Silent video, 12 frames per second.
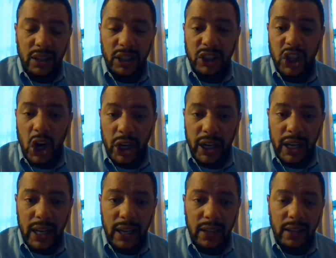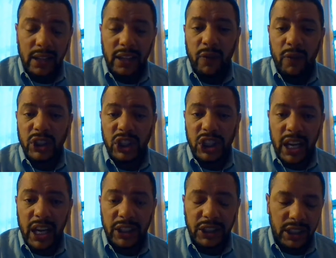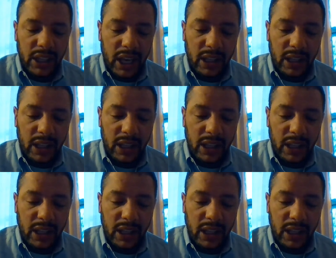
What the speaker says: the targeting, the differentiation,